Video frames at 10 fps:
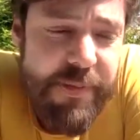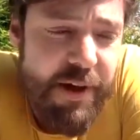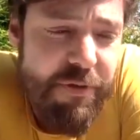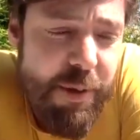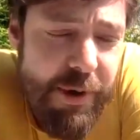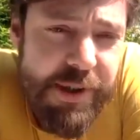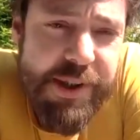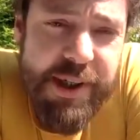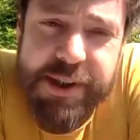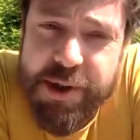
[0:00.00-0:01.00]
everybody
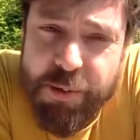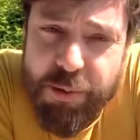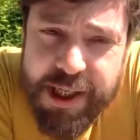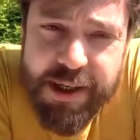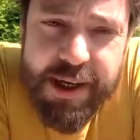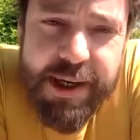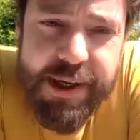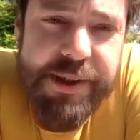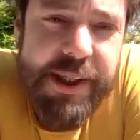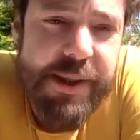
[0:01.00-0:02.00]
starts to
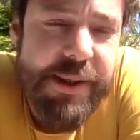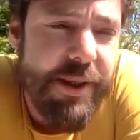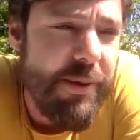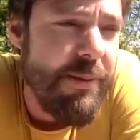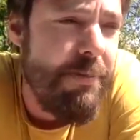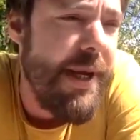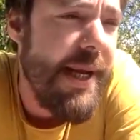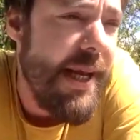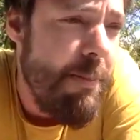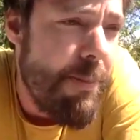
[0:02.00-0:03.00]
realize that the
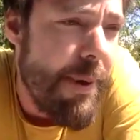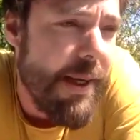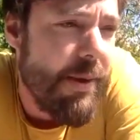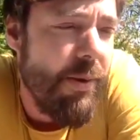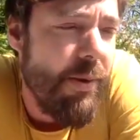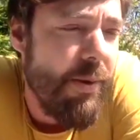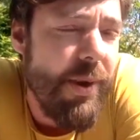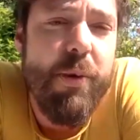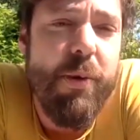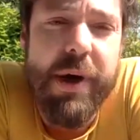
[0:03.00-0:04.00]
big impact on
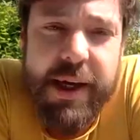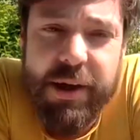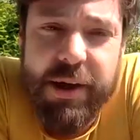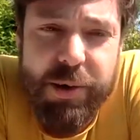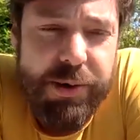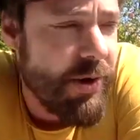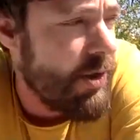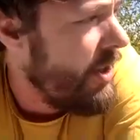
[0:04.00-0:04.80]
our agriculture,